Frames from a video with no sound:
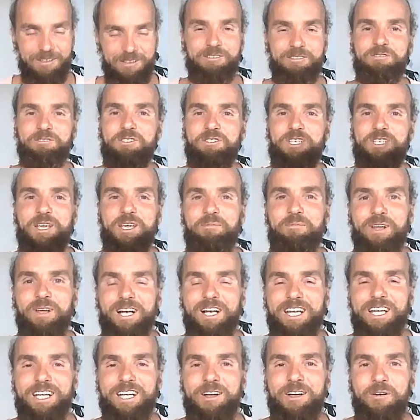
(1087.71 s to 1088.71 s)

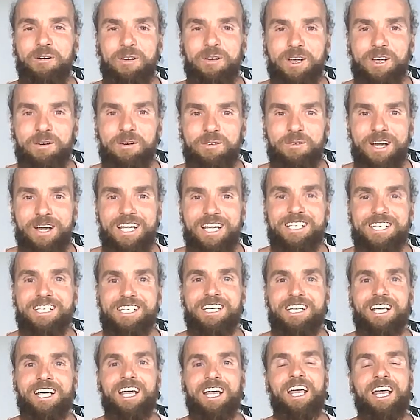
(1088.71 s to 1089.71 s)
seemingly going crazy,
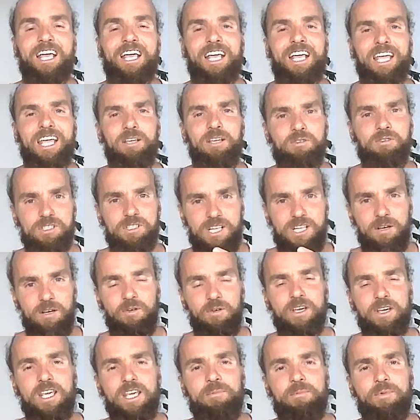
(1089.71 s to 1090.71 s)
can you still
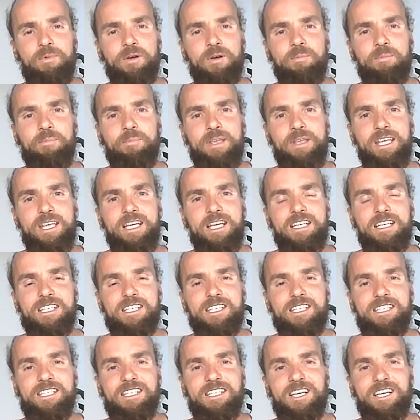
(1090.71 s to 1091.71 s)
keep your
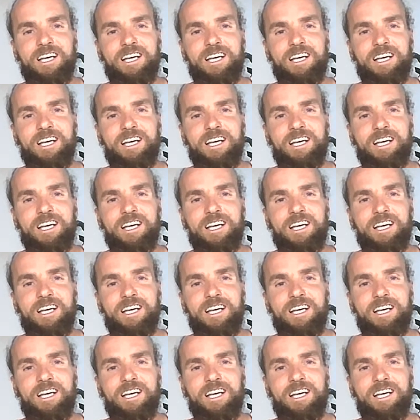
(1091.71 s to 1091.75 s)
peace?